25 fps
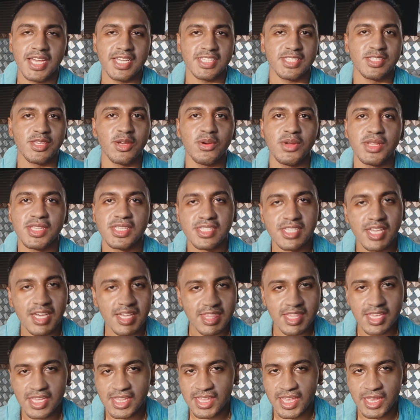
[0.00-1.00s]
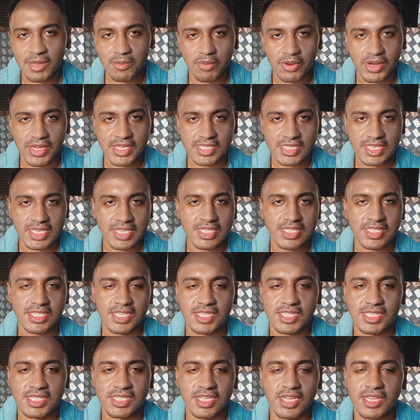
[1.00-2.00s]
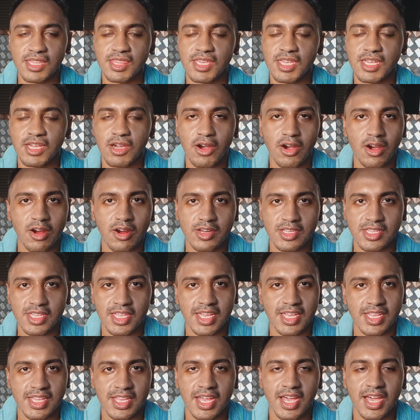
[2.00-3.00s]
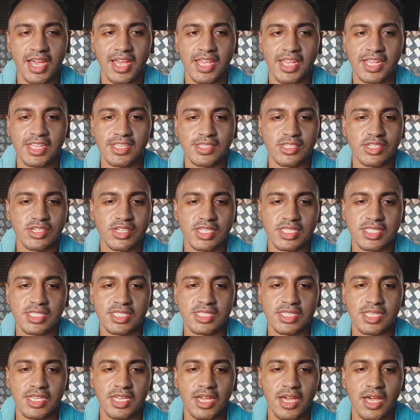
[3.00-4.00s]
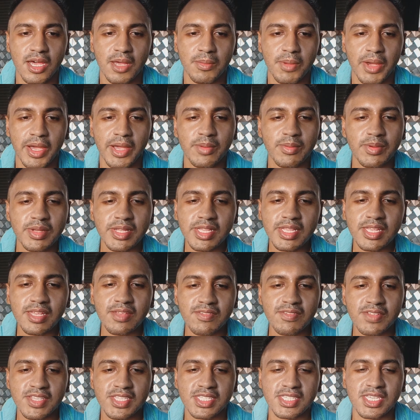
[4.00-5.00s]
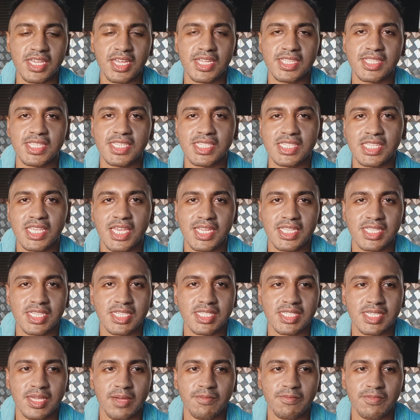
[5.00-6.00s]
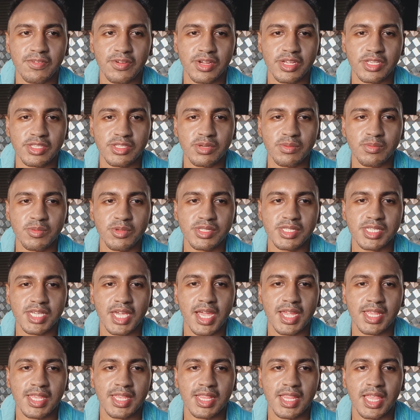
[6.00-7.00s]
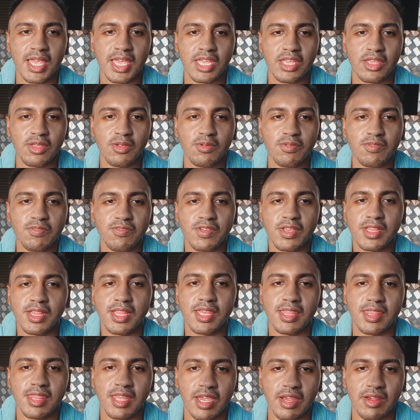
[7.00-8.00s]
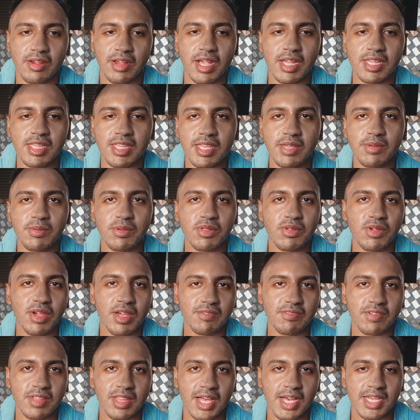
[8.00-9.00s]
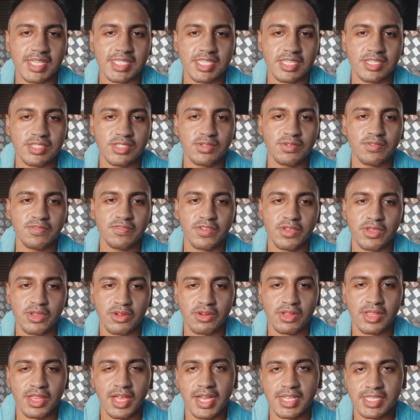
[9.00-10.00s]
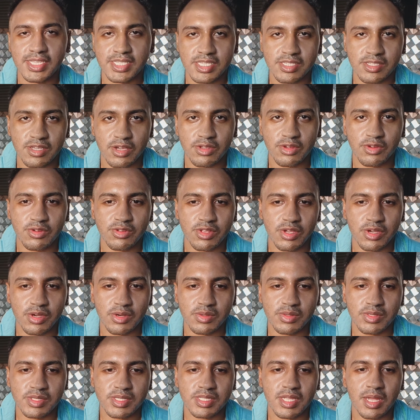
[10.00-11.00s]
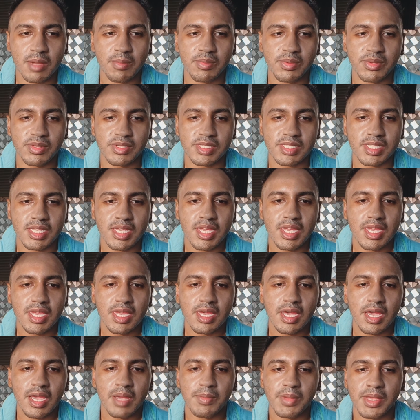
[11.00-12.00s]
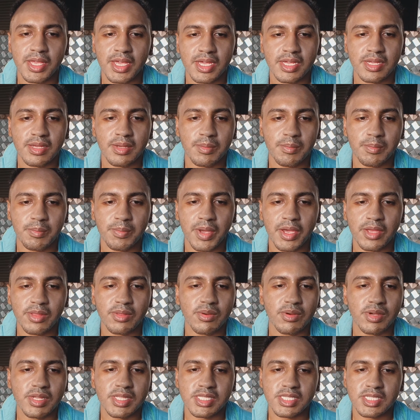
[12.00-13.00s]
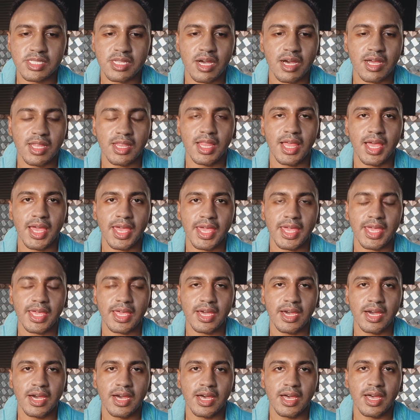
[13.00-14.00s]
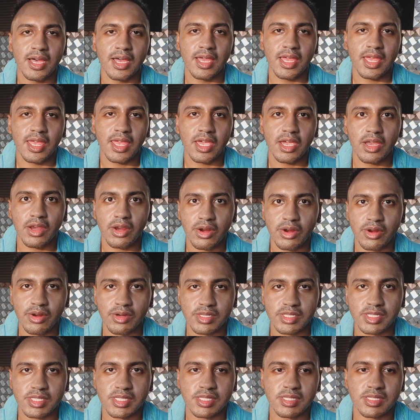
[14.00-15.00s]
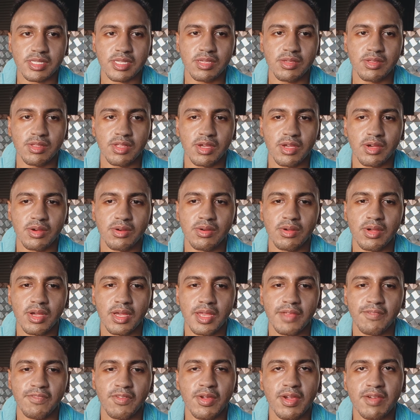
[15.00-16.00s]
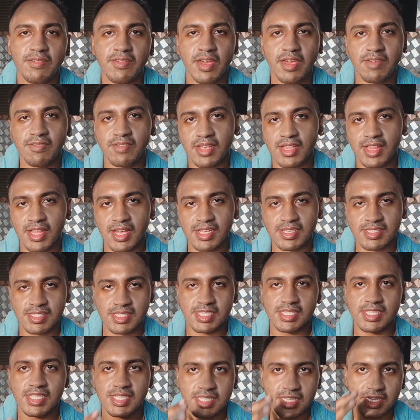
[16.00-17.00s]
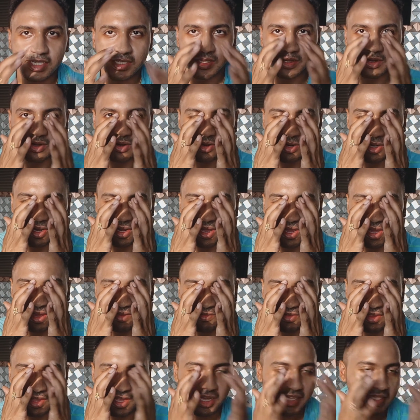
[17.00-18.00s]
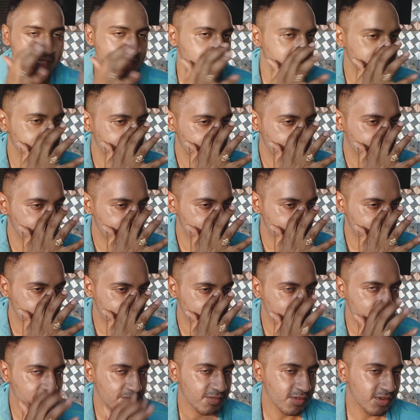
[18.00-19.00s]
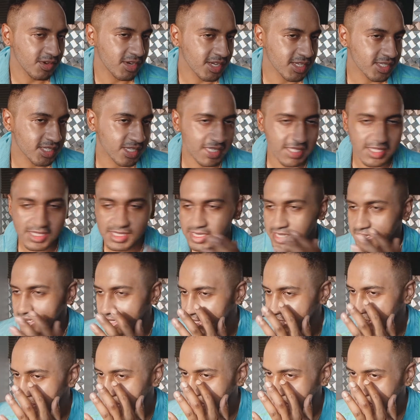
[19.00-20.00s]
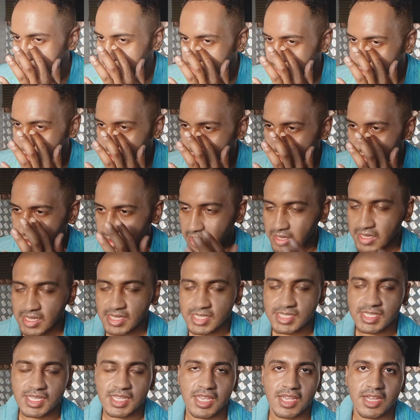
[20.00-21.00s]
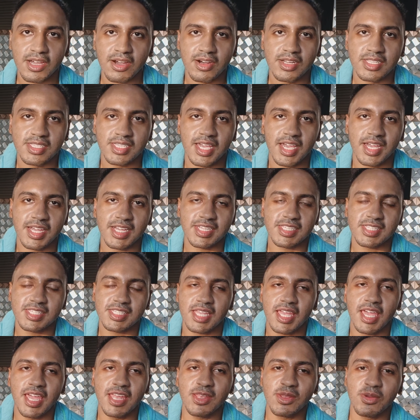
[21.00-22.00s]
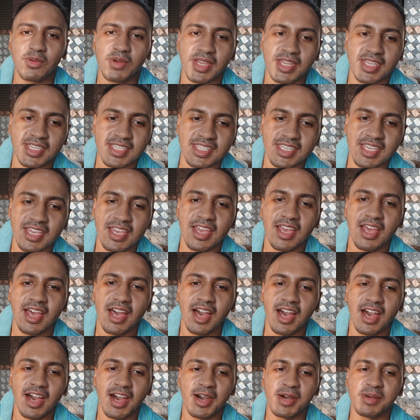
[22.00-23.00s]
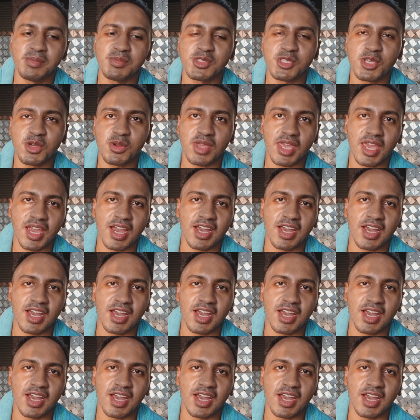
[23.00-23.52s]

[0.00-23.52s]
yeah, so it's nothing like braces. It's nothing hard like that. It's just, I wouldn't even say it's a slight discomfort. It's almost kind of like you feel it there. Kind of like when you have glasses, you feel your glasses on your nose. Tapos, I mean, pero it's not like it hurts, you know. If you have heavy glasses, it does hurt. I have glasses marks. I don't know if you guys can see. I need to get contacts. Anyways. It's